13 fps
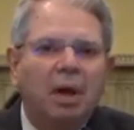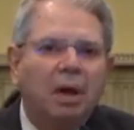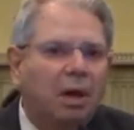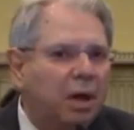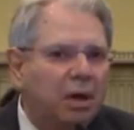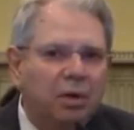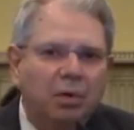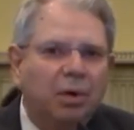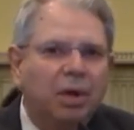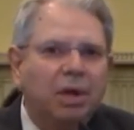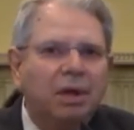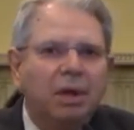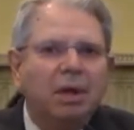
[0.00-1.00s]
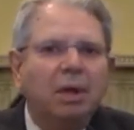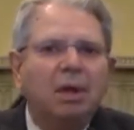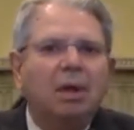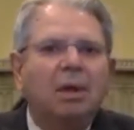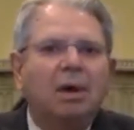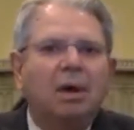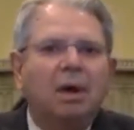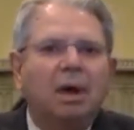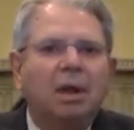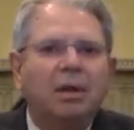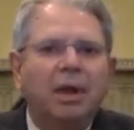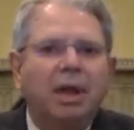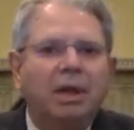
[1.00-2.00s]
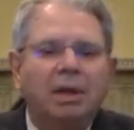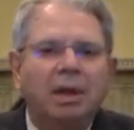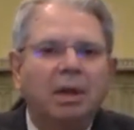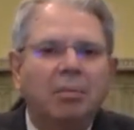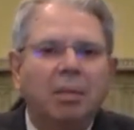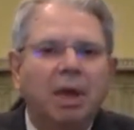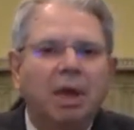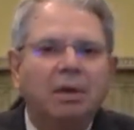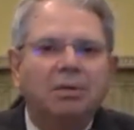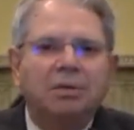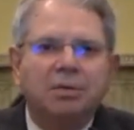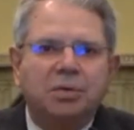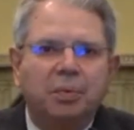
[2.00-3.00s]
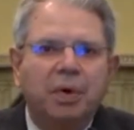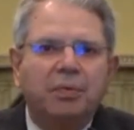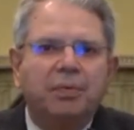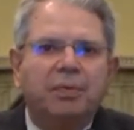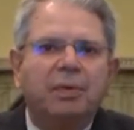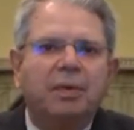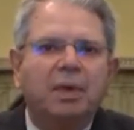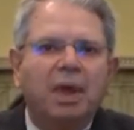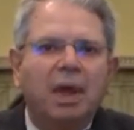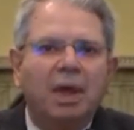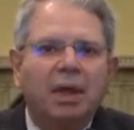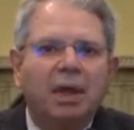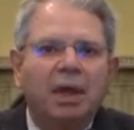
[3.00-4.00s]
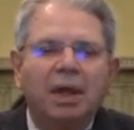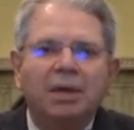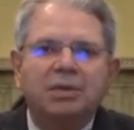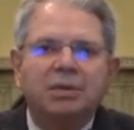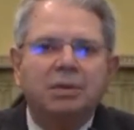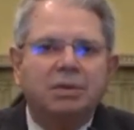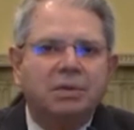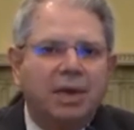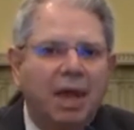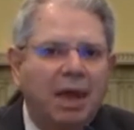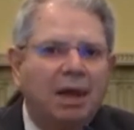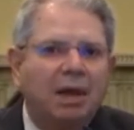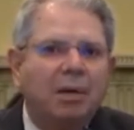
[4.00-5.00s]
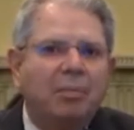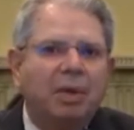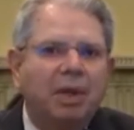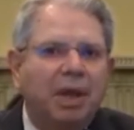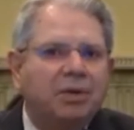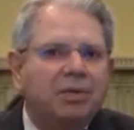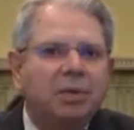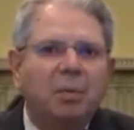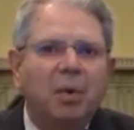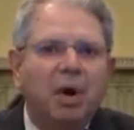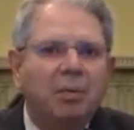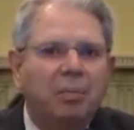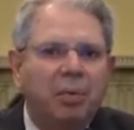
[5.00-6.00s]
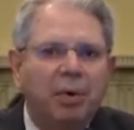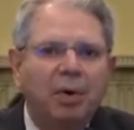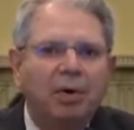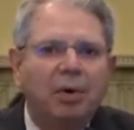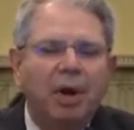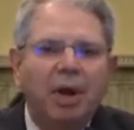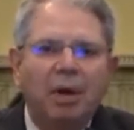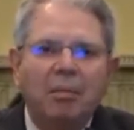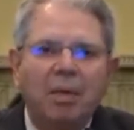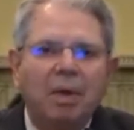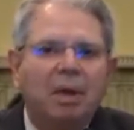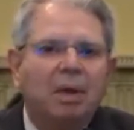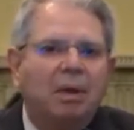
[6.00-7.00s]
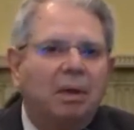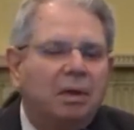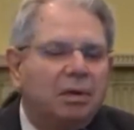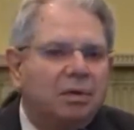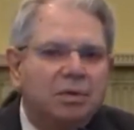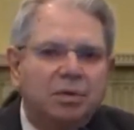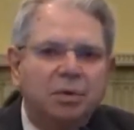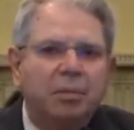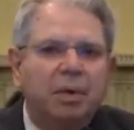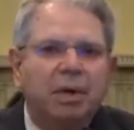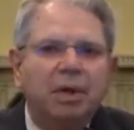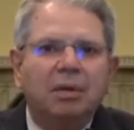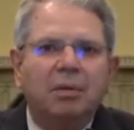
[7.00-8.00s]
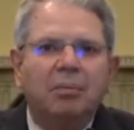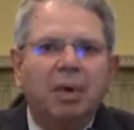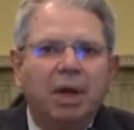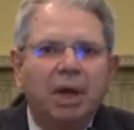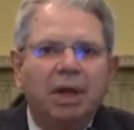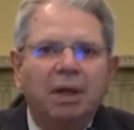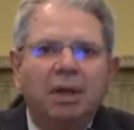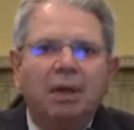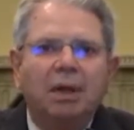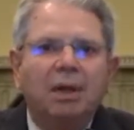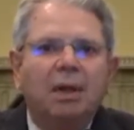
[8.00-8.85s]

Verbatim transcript: I, I agree uh, that they made swift allocations, standing up a nationwide program and distributing the money.